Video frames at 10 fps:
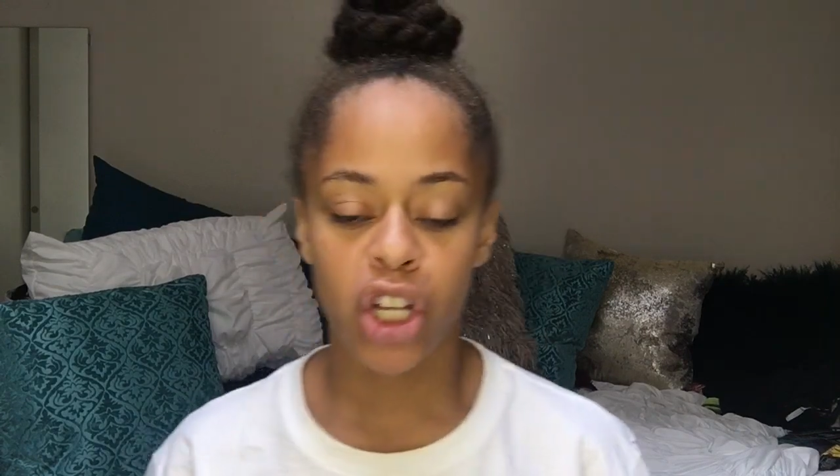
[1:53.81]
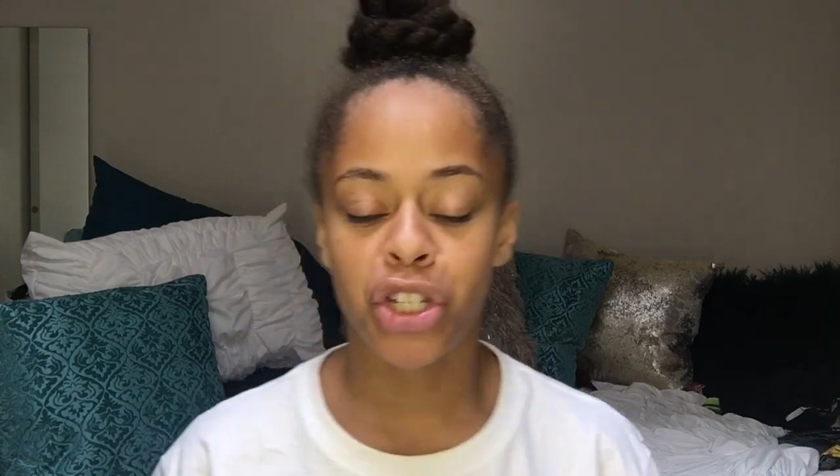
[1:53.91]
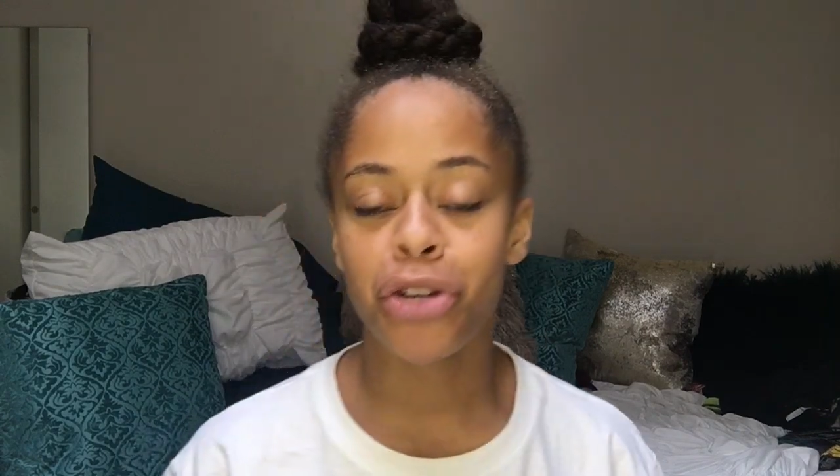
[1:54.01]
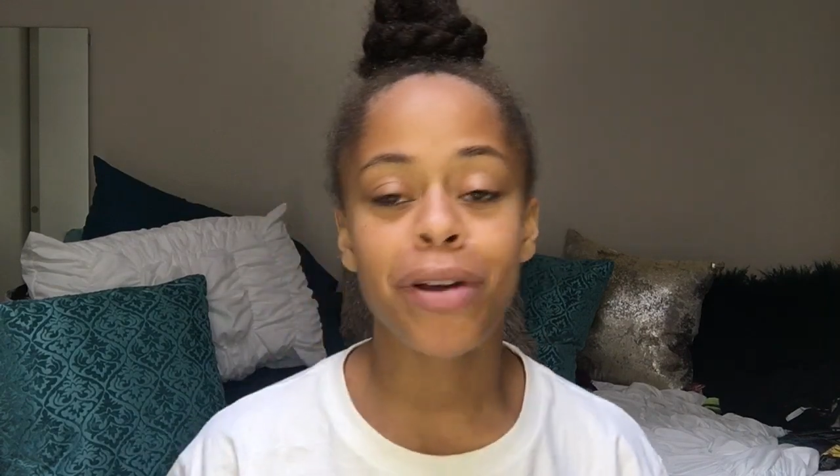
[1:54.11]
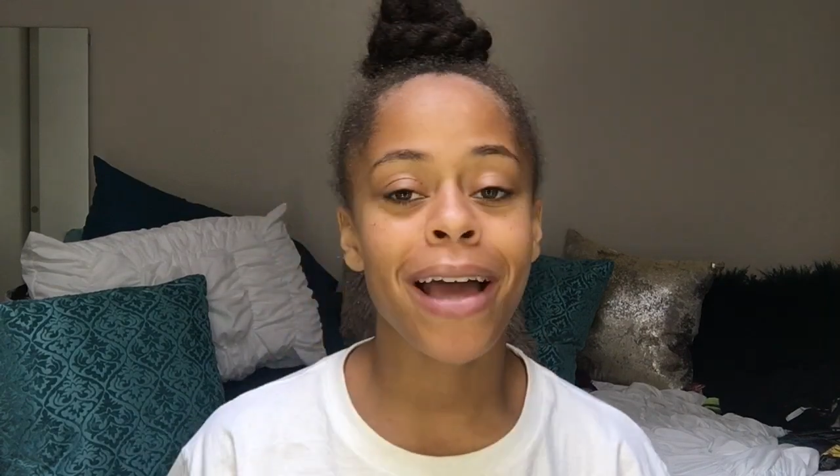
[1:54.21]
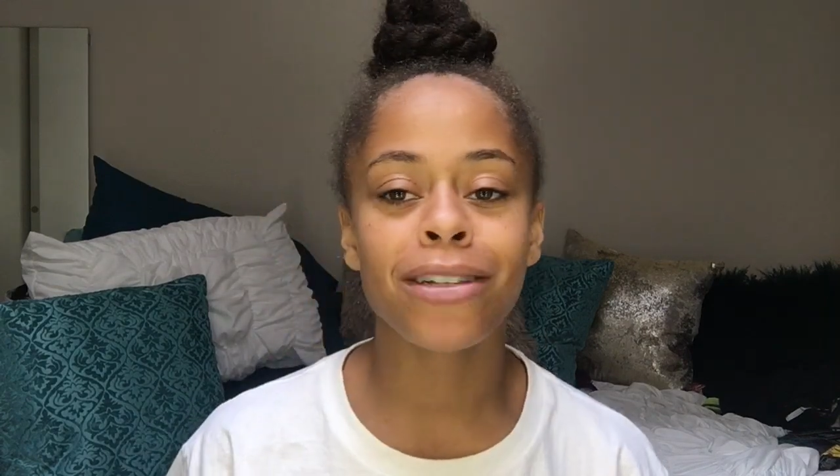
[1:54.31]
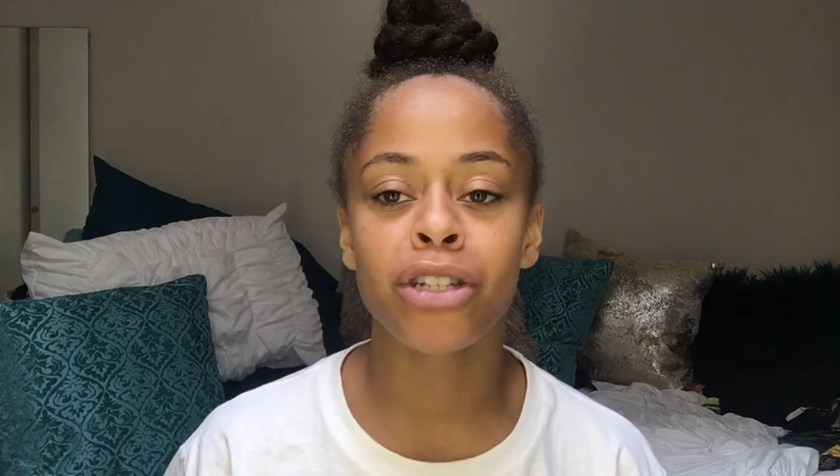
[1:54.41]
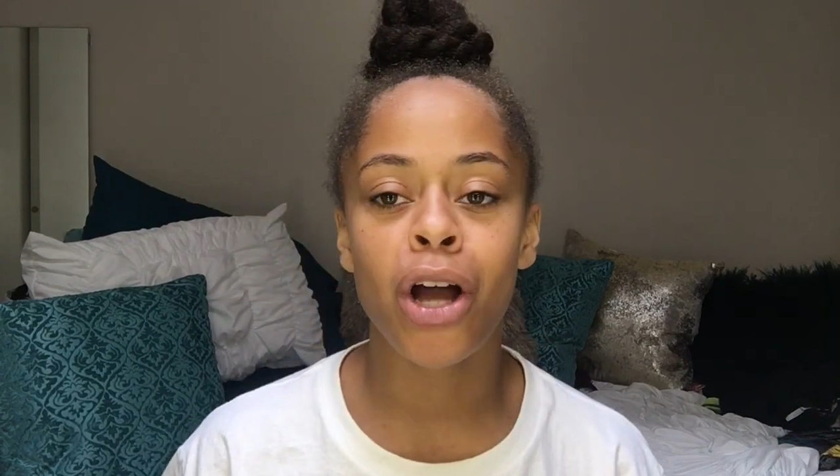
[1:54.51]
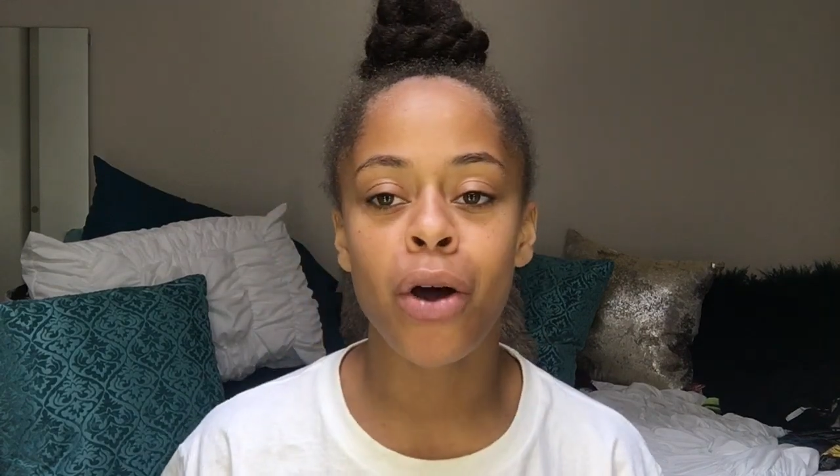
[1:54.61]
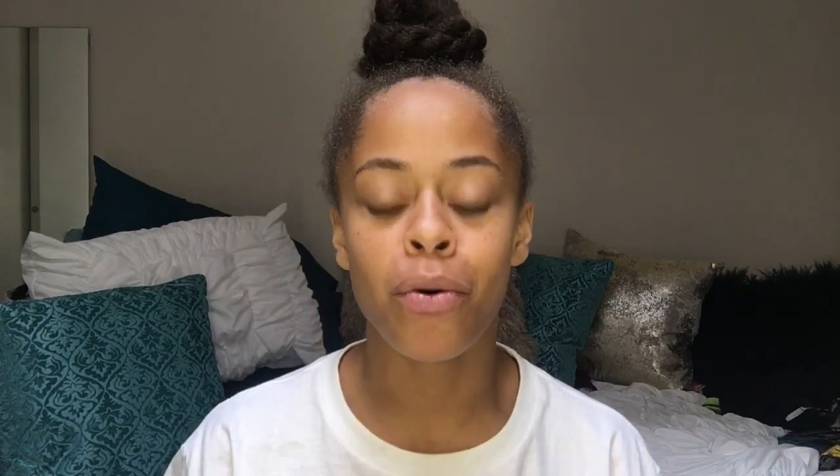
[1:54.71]
So you guys
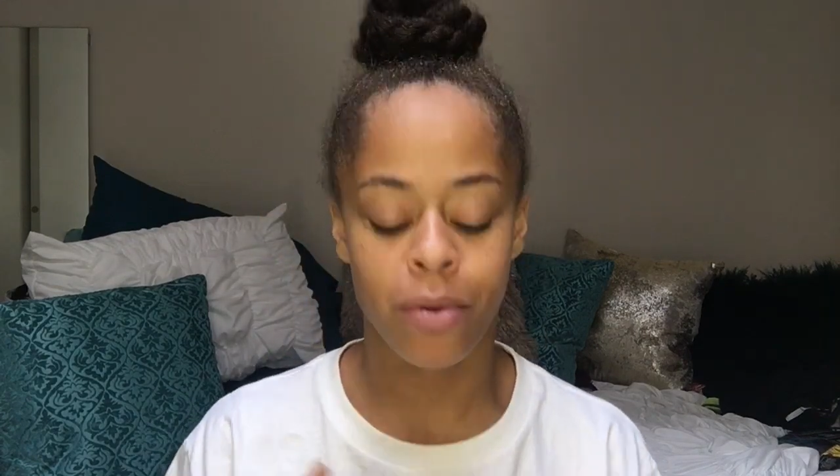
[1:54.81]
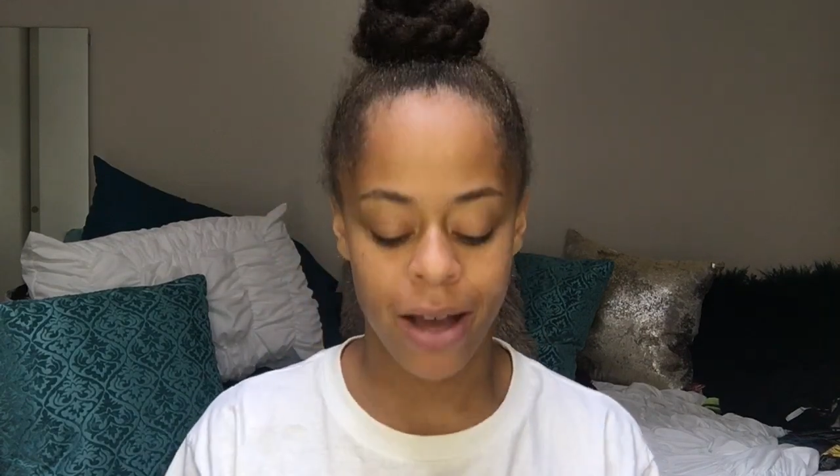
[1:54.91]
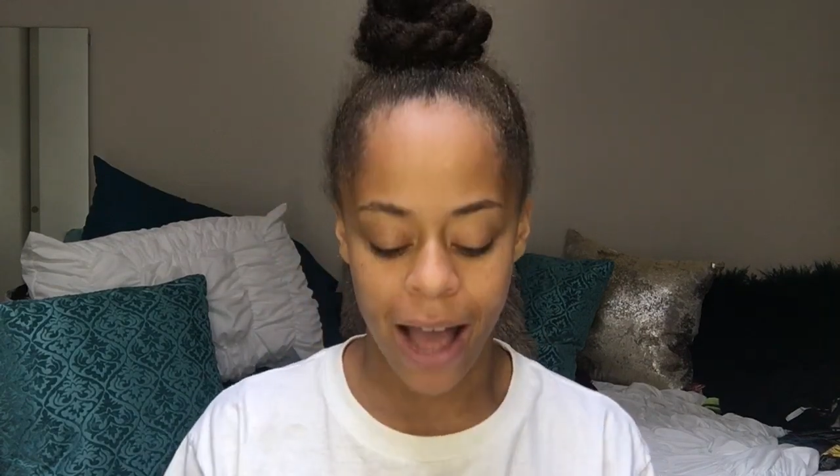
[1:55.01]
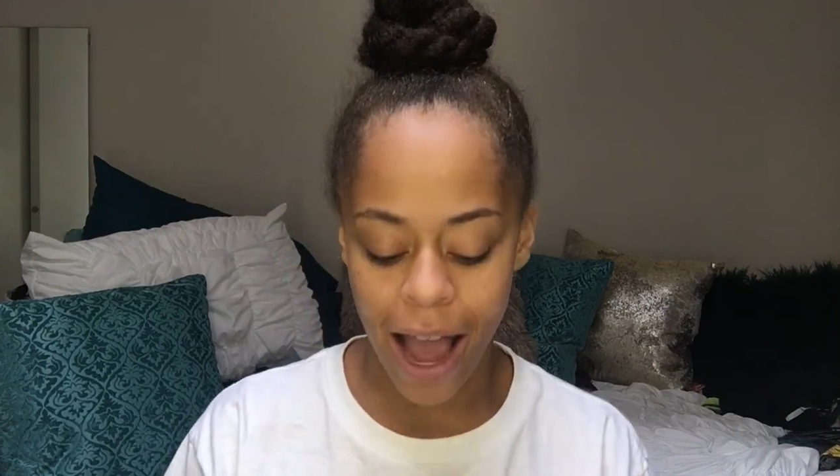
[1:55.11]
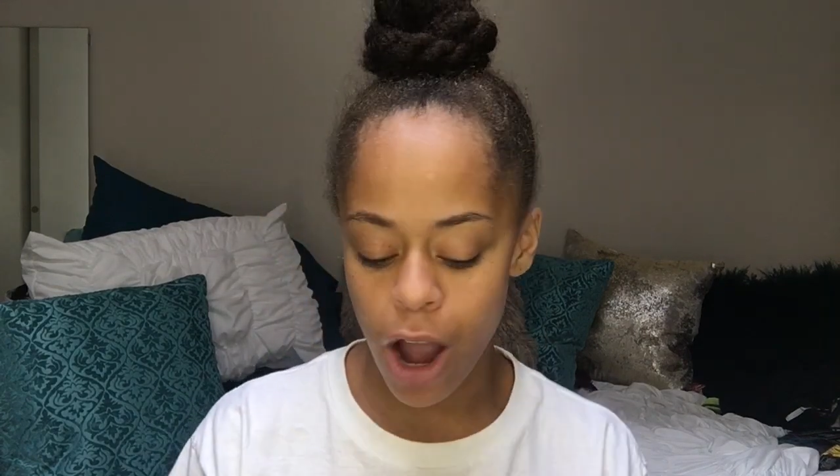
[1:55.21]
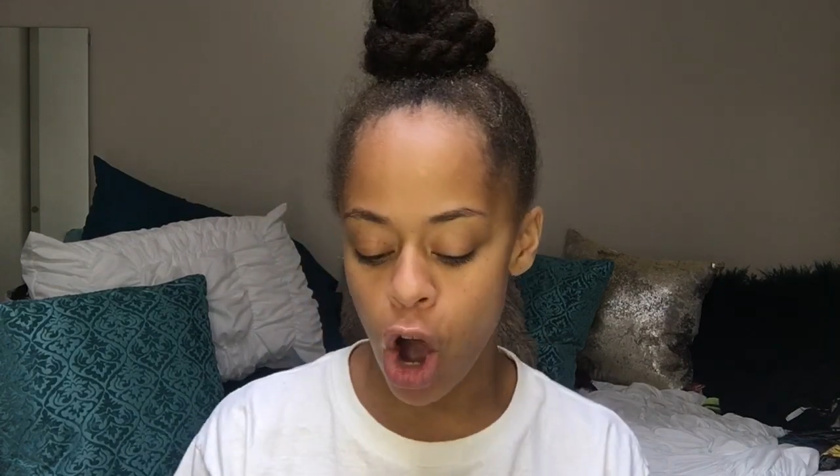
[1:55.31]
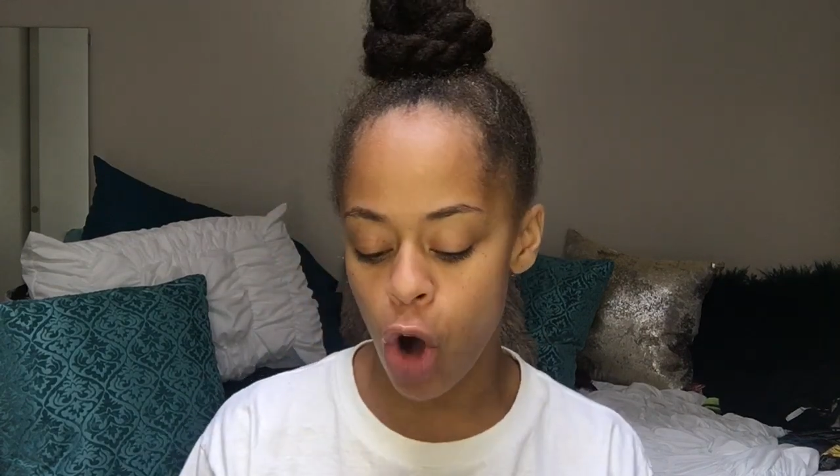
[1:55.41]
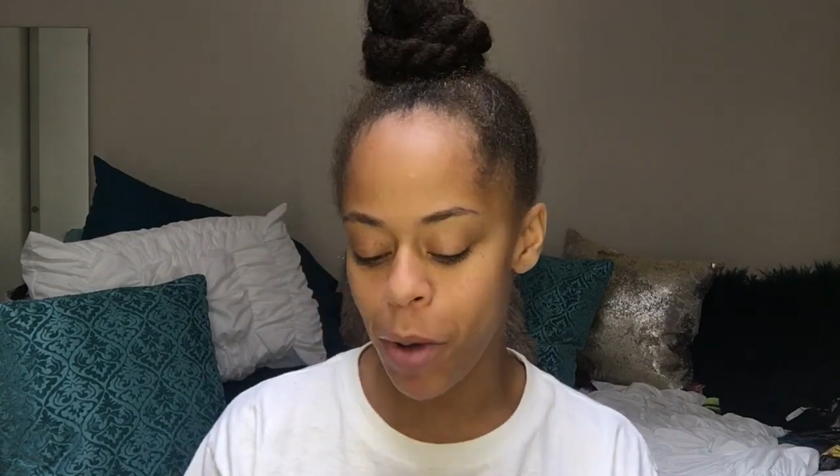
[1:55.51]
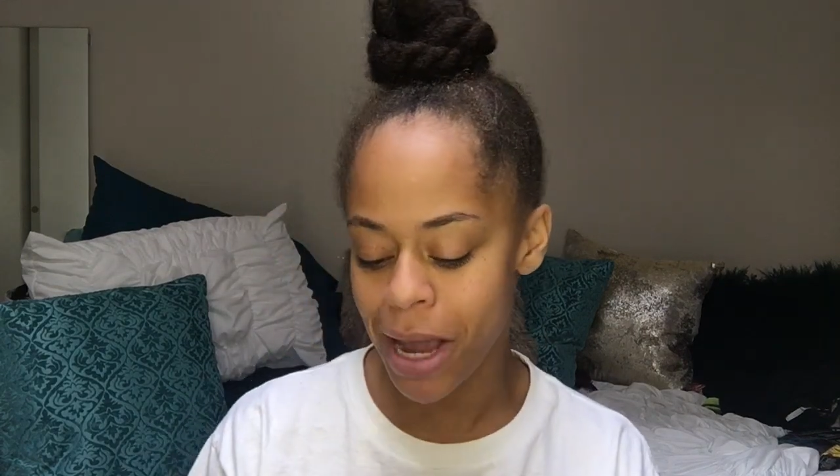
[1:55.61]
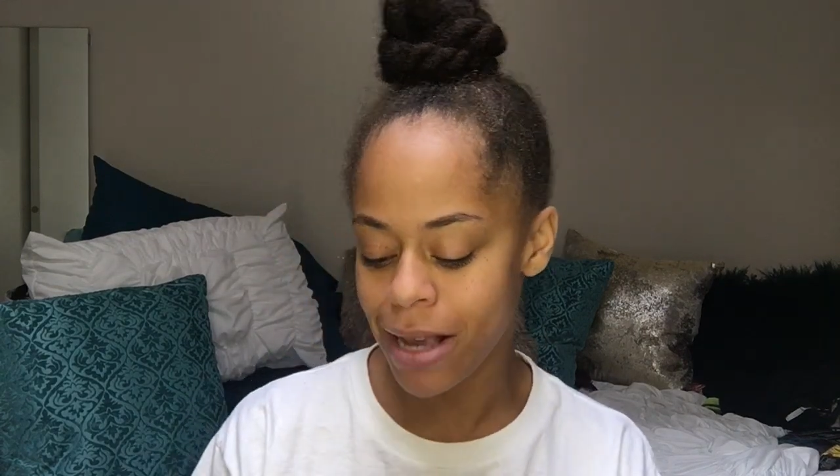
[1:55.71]
know I
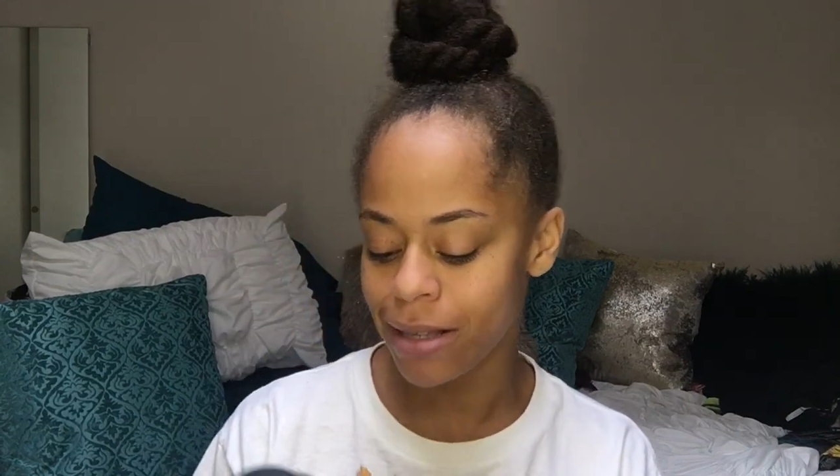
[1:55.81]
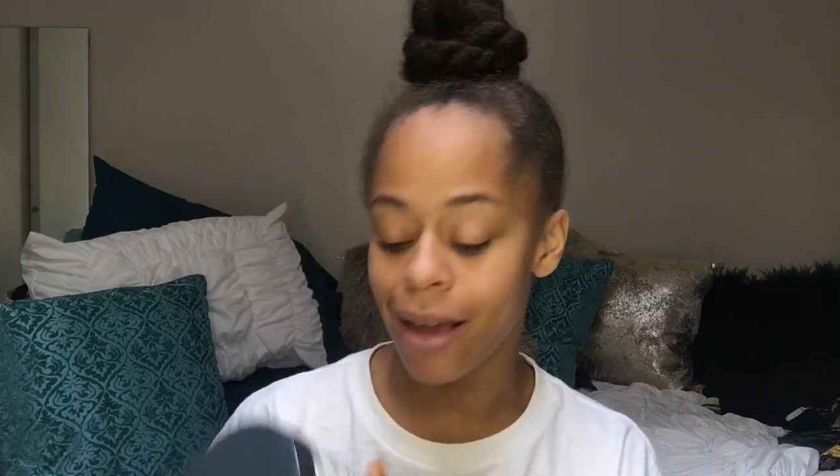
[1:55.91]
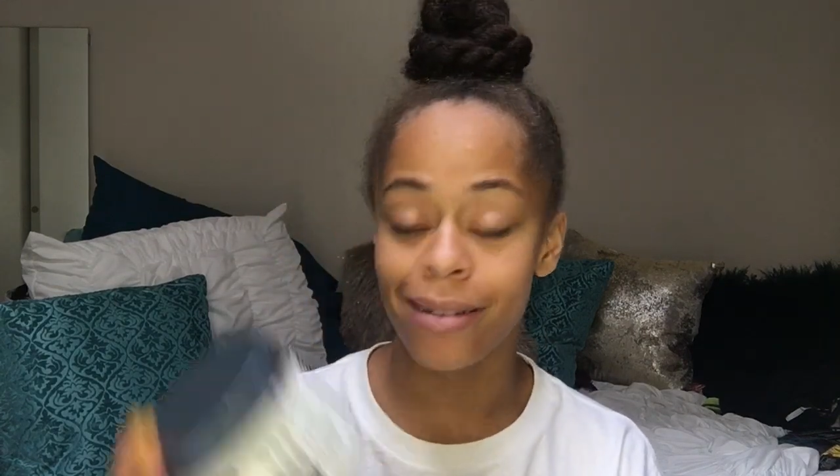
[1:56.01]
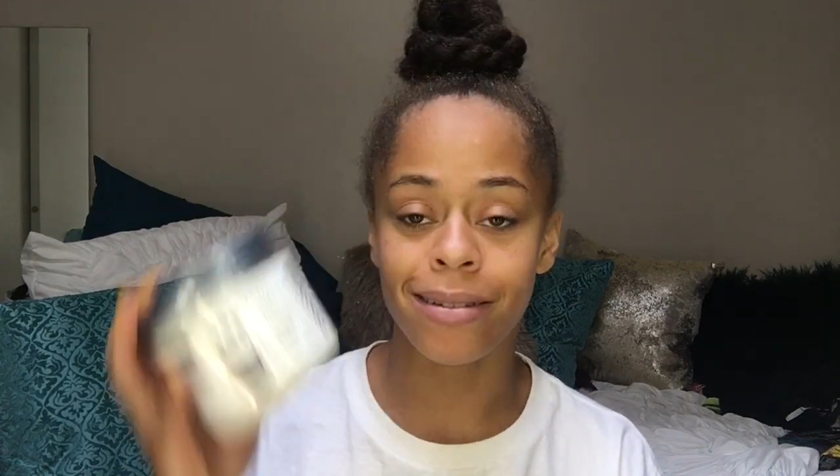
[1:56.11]
always